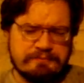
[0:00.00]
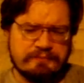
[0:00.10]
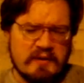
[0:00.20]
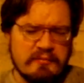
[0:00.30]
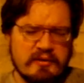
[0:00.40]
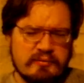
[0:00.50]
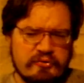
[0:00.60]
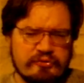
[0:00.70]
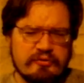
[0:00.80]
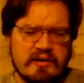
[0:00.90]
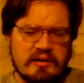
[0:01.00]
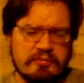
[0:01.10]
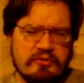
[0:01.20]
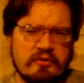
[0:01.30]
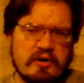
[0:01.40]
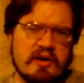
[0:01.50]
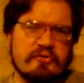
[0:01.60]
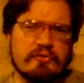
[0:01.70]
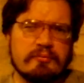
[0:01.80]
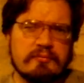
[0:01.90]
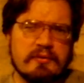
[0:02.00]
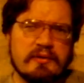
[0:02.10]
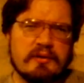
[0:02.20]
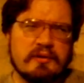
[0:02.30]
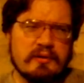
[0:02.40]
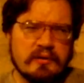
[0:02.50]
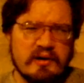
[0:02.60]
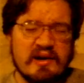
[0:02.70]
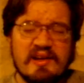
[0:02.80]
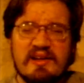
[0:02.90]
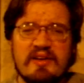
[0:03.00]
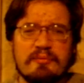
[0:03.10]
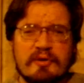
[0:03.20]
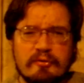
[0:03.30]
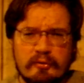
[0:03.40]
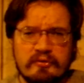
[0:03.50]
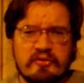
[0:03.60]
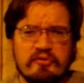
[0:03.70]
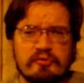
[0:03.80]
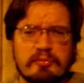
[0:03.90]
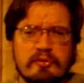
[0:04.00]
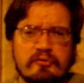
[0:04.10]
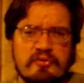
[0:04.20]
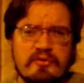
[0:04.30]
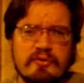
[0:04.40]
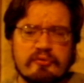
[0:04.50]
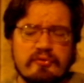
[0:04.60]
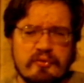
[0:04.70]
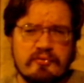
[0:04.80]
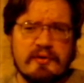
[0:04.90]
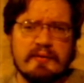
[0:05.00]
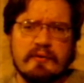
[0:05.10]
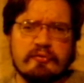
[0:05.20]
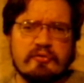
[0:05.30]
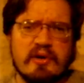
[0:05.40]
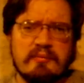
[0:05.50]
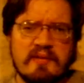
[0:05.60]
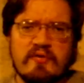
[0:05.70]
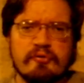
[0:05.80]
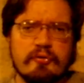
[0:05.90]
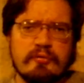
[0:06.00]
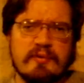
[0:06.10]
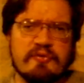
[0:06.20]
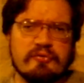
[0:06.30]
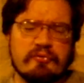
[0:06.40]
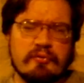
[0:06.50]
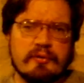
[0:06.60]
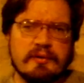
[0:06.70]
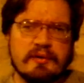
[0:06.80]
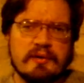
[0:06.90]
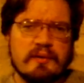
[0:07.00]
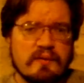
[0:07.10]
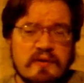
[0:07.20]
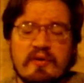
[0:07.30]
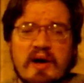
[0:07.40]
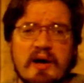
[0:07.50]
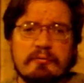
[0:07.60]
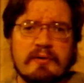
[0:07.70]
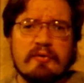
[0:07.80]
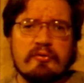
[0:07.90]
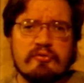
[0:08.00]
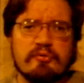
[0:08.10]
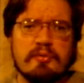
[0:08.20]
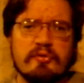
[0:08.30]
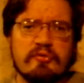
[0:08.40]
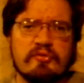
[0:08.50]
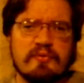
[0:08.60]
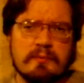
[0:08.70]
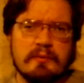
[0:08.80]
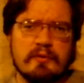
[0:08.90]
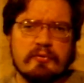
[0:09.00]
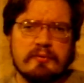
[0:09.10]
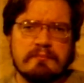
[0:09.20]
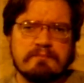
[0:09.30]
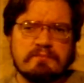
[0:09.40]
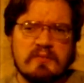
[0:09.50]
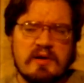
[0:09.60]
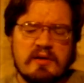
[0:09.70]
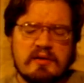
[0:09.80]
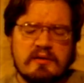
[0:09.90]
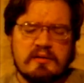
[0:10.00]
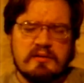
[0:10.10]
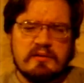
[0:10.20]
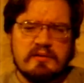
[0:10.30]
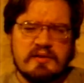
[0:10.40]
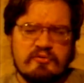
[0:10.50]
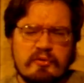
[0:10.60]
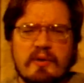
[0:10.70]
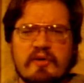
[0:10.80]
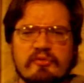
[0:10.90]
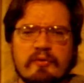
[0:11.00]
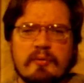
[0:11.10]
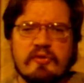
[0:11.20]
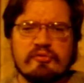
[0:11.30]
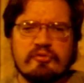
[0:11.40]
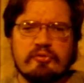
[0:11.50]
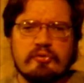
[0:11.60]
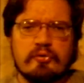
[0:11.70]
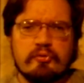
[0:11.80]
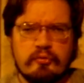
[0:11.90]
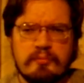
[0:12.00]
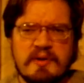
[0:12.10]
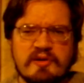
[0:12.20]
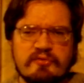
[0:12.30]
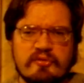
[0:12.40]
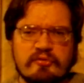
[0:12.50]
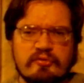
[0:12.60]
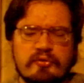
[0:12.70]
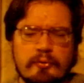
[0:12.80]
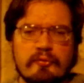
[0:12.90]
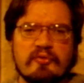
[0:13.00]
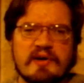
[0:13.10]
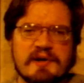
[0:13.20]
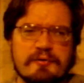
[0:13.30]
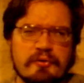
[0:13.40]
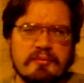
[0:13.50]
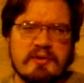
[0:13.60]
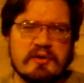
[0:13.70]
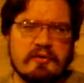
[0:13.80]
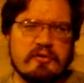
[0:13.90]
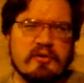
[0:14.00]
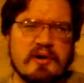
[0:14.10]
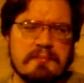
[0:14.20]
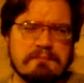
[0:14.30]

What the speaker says: I'm going to be straight up with you guys. I have been called a conspiracy theorist for a very long time, and there's a good reason for it. There are real conspiracies in the world. If you ask the question, who benefits, you will find out who committed a crime.